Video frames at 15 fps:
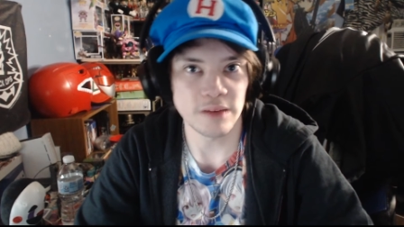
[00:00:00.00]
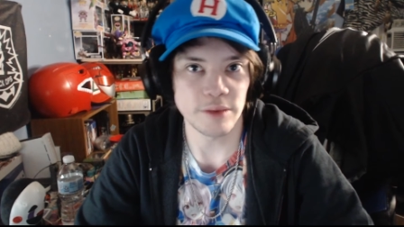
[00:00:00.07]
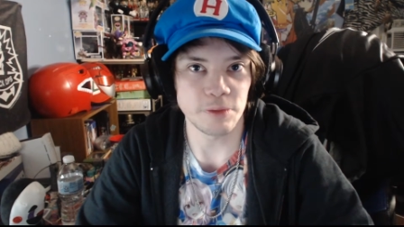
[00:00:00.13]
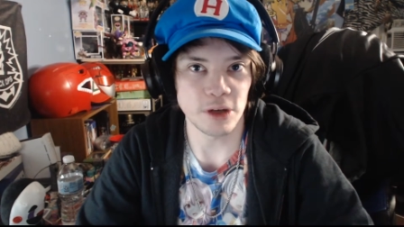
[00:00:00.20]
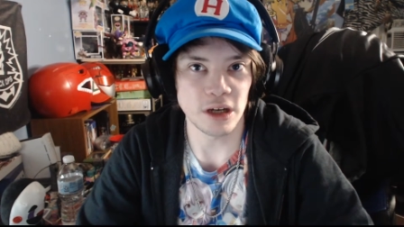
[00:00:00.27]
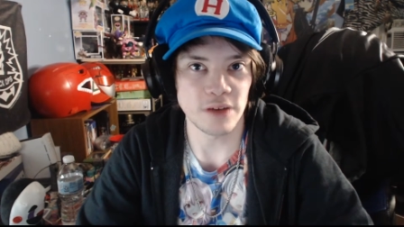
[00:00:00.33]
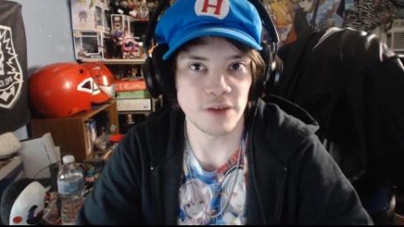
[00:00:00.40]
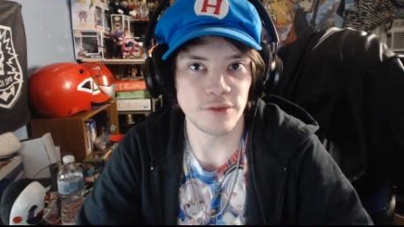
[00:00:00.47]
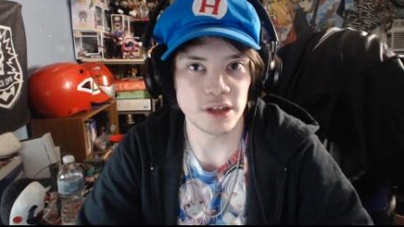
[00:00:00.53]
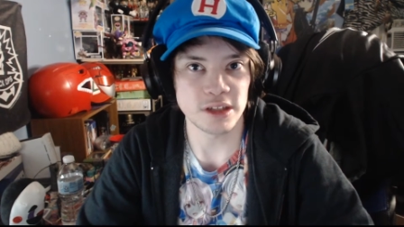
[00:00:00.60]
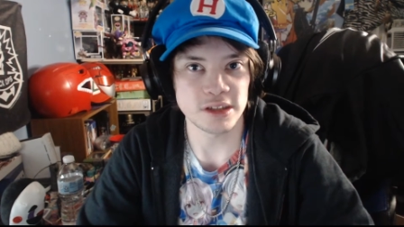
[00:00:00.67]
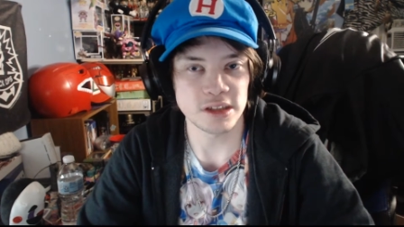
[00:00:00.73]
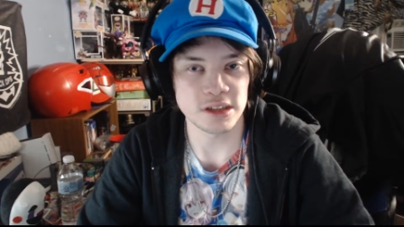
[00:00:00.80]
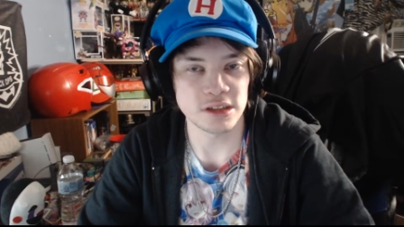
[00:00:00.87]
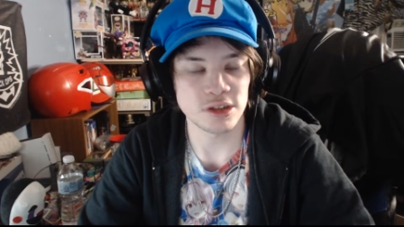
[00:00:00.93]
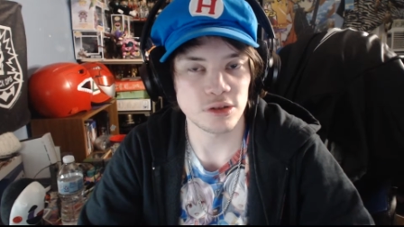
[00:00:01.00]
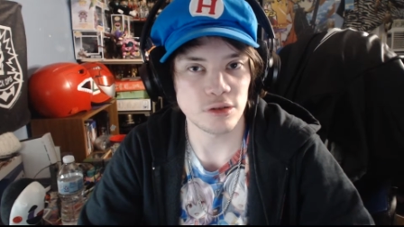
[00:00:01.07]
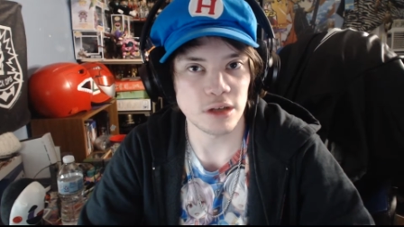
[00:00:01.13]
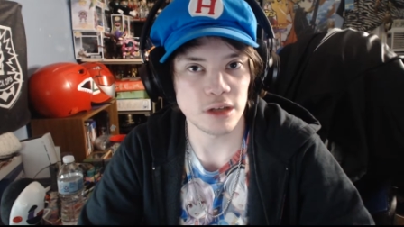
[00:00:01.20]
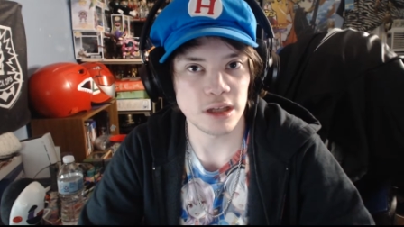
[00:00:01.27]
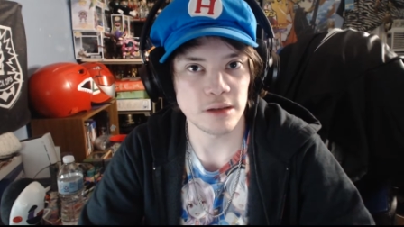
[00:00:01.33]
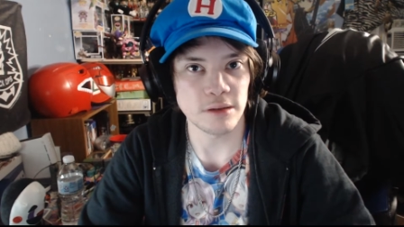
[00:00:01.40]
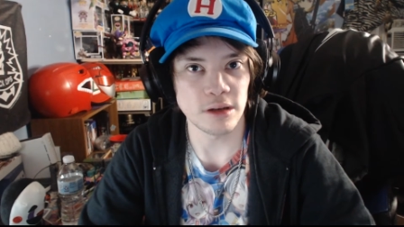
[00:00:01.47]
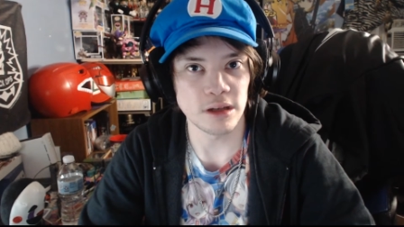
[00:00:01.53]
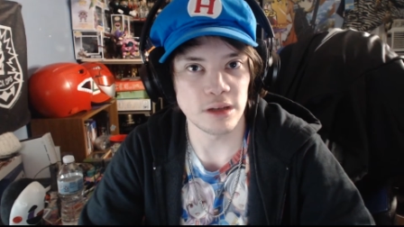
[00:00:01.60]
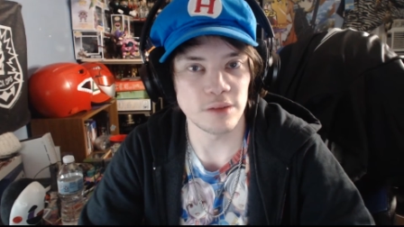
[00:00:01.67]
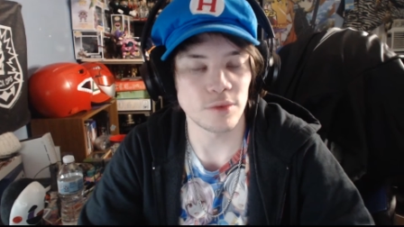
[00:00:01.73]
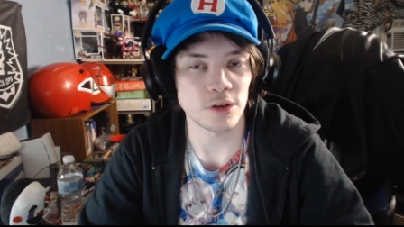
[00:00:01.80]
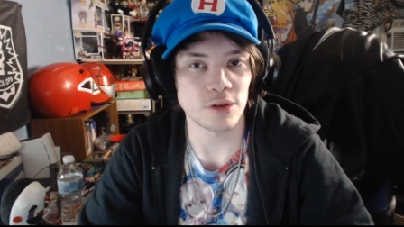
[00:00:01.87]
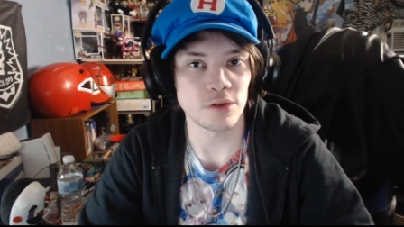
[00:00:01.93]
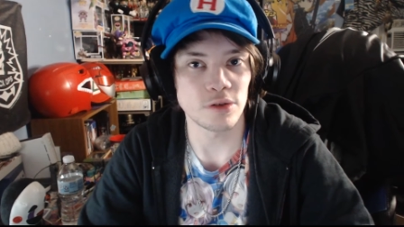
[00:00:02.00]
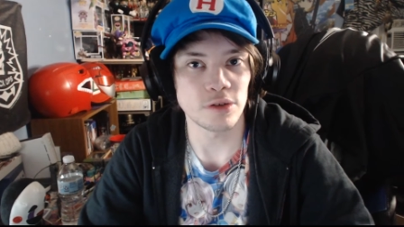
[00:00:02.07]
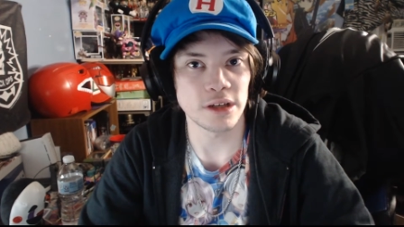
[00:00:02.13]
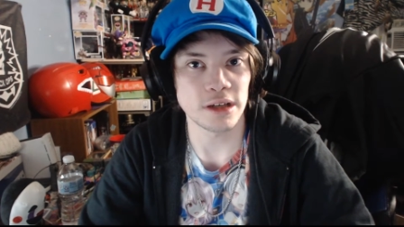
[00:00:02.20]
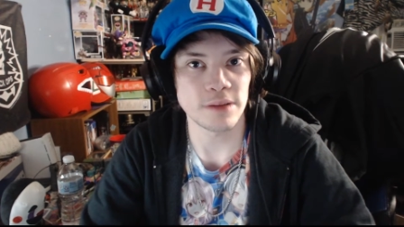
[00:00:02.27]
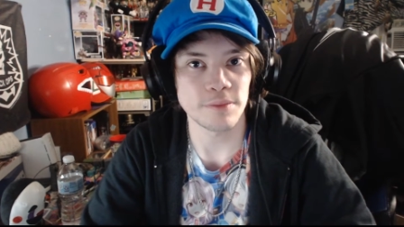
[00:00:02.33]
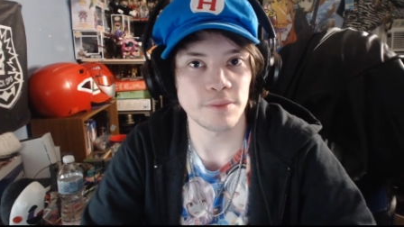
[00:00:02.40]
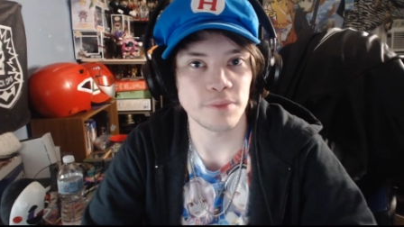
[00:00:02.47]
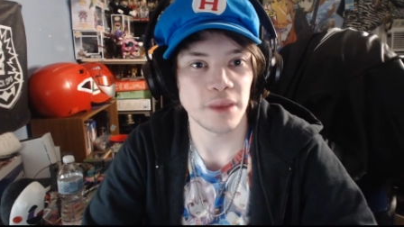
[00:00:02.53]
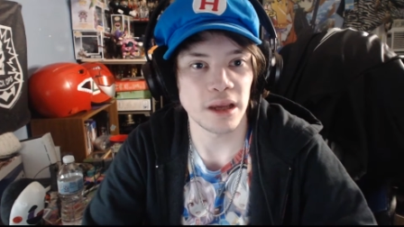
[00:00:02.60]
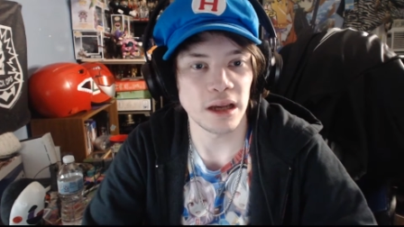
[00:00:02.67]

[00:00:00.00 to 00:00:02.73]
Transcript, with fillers: I'll probably finish in stream and recording.